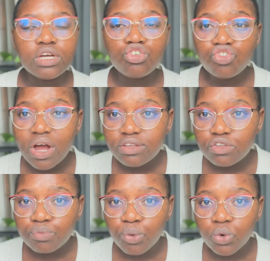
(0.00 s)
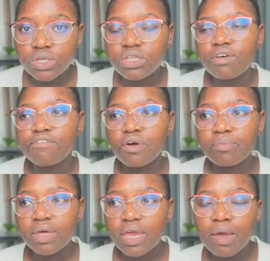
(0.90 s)
transport from
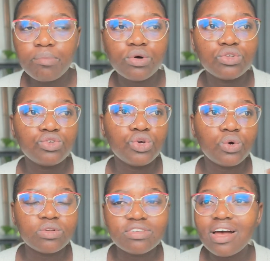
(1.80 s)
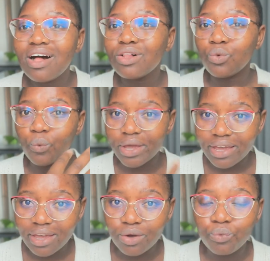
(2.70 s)
the airport to your hotel,
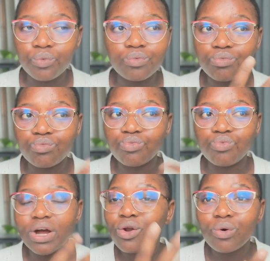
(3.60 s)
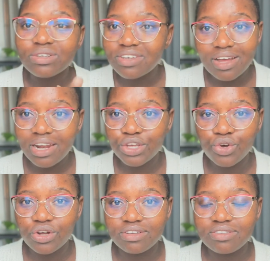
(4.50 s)
where, what hotel are you
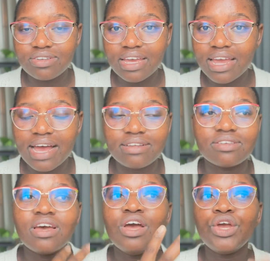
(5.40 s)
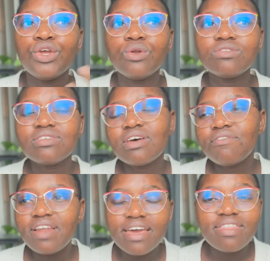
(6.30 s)
gonna stay at, you know,
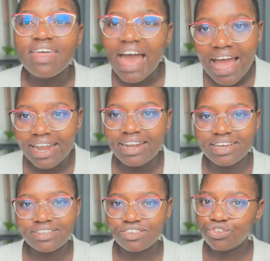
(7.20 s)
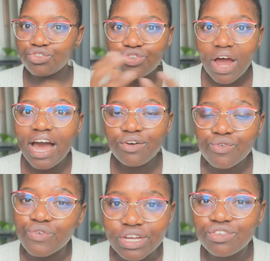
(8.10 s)
stuff like that. Like, just try to
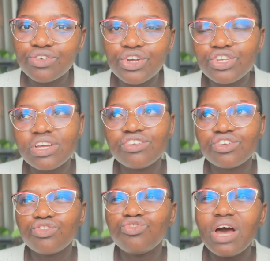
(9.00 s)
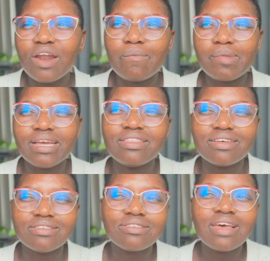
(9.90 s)
research and just try to make
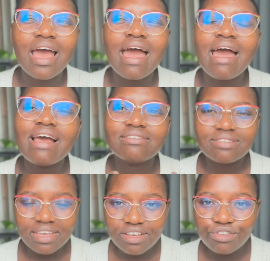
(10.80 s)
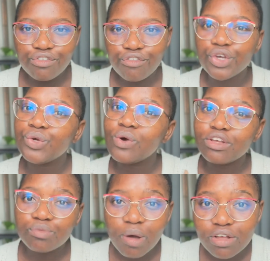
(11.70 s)
this as easy for you
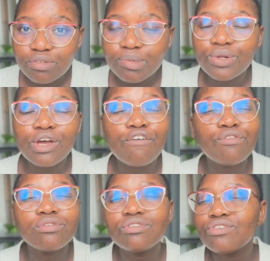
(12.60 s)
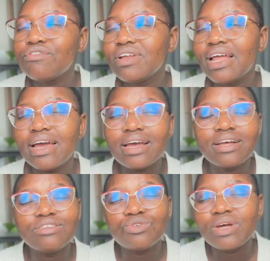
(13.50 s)
as possible. If you still feel like,
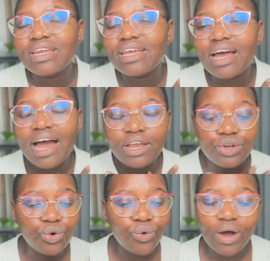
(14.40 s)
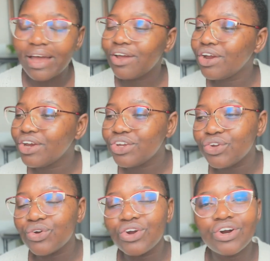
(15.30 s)
Ntwanie, I know, I heard
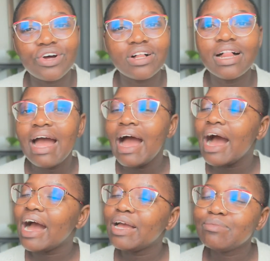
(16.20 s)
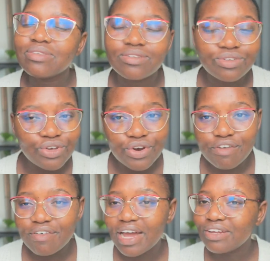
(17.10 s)
you, girl, I am still
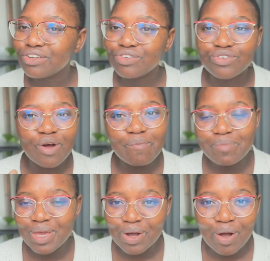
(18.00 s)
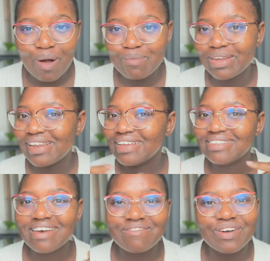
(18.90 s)
terrified, drop me a comment,
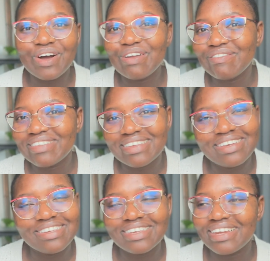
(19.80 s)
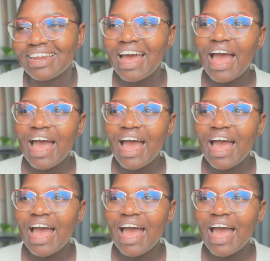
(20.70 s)
let's have a conversation.